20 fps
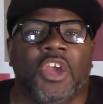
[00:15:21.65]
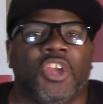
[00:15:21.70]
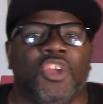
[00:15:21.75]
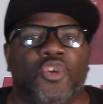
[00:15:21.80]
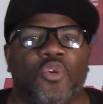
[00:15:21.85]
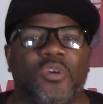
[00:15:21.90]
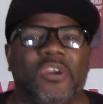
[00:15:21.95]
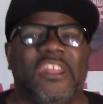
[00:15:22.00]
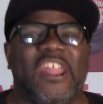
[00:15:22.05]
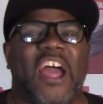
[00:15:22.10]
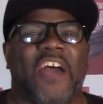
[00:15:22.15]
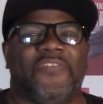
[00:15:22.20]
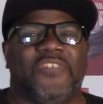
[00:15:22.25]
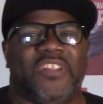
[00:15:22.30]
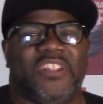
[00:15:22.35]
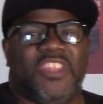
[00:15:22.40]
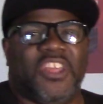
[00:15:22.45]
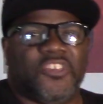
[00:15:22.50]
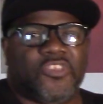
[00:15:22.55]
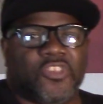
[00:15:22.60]
You're going to have
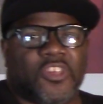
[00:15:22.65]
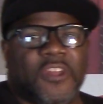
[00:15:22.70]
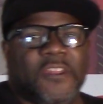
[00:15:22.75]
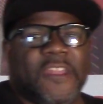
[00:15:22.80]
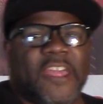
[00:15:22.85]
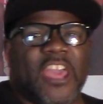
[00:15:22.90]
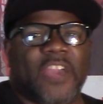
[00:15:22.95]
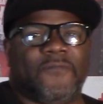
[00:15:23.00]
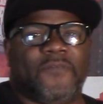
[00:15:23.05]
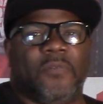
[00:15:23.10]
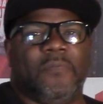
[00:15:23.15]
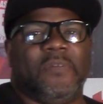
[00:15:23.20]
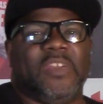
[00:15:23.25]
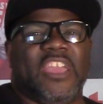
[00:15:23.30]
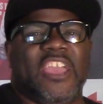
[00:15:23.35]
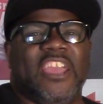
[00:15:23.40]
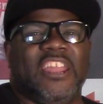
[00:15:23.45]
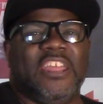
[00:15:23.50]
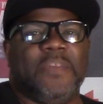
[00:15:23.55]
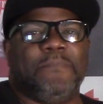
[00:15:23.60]
to disconnect from
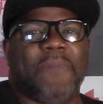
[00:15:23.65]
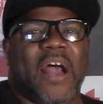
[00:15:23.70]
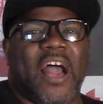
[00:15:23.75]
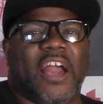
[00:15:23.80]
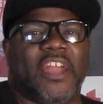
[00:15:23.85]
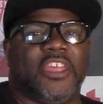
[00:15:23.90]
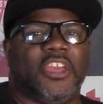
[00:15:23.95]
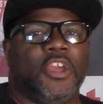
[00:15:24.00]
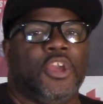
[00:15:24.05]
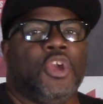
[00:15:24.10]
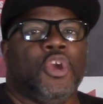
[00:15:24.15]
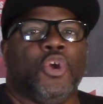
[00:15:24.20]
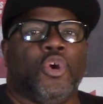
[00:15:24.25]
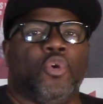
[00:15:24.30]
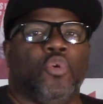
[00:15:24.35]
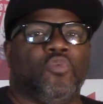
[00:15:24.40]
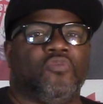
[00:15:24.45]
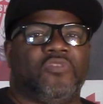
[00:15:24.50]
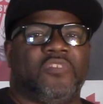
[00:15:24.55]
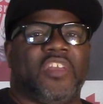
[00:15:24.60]
anybody
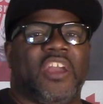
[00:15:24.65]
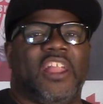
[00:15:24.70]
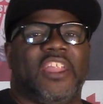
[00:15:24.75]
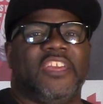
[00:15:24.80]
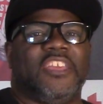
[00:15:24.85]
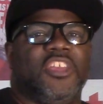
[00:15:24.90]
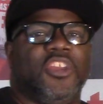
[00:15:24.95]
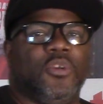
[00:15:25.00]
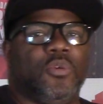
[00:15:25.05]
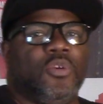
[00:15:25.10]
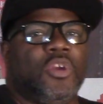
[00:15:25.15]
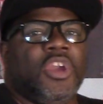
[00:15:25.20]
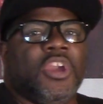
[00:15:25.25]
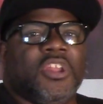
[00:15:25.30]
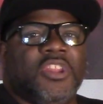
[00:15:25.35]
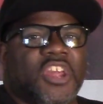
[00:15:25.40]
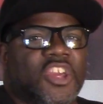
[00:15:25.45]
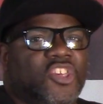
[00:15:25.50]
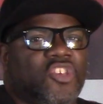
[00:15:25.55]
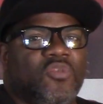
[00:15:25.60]
who's telling you
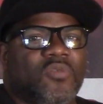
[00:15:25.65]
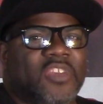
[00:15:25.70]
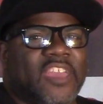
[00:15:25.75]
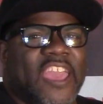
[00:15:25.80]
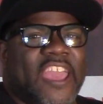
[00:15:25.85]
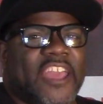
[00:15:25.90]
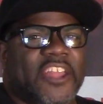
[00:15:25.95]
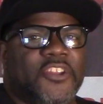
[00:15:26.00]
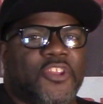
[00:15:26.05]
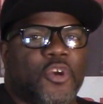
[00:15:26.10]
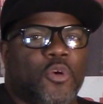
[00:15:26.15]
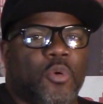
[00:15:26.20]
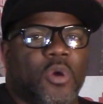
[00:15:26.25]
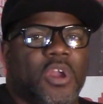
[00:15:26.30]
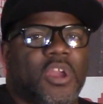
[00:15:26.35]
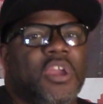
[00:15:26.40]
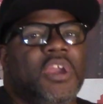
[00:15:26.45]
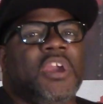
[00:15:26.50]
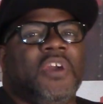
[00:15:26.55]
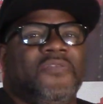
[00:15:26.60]
that you can't do
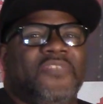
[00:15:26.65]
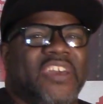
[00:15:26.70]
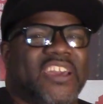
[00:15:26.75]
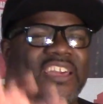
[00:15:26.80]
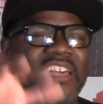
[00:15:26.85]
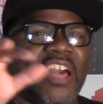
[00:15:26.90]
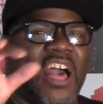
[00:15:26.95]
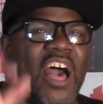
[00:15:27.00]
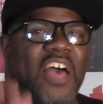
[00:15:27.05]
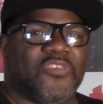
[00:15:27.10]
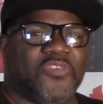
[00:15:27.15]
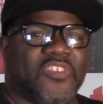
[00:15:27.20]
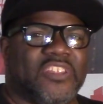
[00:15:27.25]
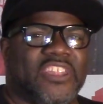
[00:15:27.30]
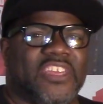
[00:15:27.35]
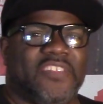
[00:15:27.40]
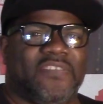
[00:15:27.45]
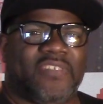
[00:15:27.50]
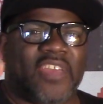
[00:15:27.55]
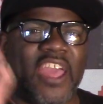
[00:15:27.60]
it. They're
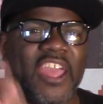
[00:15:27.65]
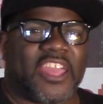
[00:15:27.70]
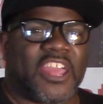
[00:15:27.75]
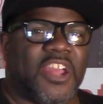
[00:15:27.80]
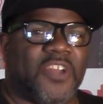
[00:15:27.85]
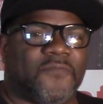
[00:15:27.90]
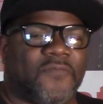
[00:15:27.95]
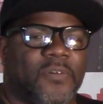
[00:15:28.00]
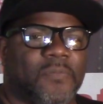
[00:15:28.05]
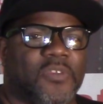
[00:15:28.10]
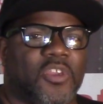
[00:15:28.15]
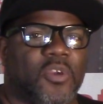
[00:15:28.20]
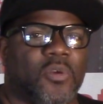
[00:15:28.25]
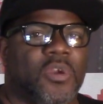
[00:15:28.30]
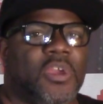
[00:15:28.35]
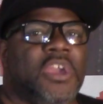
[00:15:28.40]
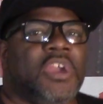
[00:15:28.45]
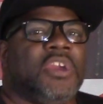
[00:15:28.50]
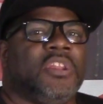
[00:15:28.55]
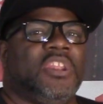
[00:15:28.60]
constantly taking from
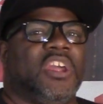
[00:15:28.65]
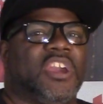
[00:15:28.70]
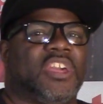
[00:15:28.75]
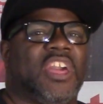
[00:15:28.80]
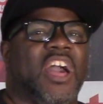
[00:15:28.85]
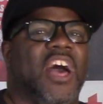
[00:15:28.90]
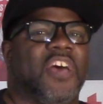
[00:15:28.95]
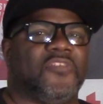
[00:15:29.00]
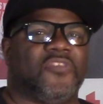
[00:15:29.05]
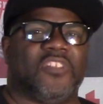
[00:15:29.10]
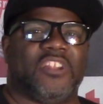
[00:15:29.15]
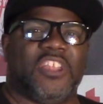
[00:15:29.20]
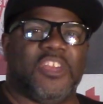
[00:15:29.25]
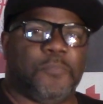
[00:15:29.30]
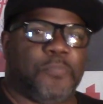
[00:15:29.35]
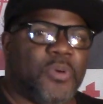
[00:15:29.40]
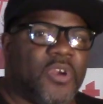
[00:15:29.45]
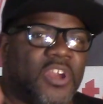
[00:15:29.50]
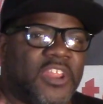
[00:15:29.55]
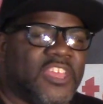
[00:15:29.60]
you. They're
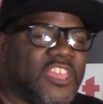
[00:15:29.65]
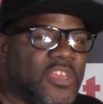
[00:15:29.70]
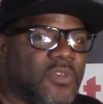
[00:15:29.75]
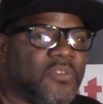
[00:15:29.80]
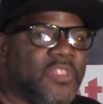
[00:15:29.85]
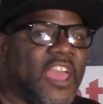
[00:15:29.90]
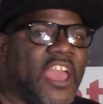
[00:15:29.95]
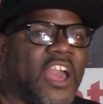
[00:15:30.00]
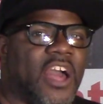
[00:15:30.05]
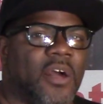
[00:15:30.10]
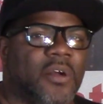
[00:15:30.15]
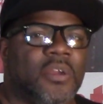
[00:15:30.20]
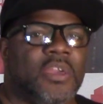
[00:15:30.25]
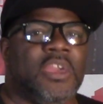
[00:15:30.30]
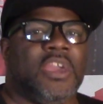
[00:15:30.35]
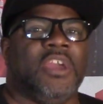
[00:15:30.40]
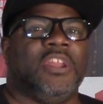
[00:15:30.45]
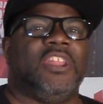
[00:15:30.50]
constantly putting you down.